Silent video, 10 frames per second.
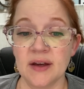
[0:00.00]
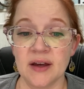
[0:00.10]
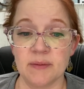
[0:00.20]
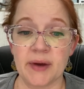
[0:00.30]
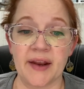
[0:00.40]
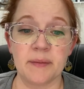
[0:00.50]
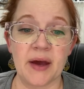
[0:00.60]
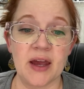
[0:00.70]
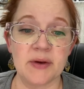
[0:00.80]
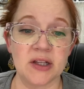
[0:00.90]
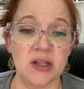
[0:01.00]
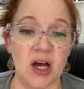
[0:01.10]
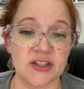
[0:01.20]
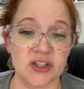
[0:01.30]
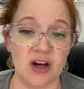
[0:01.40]
Madam, I am at a
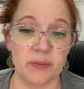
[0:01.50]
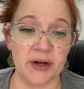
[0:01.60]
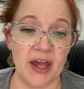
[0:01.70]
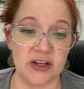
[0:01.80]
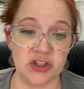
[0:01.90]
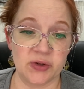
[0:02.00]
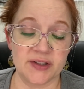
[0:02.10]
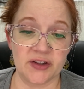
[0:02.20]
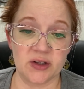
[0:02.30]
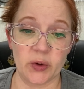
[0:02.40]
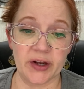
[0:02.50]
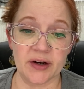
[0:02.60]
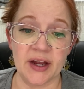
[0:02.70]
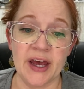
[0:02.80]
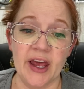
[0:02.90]
loss to comprehend you, said the lawyer.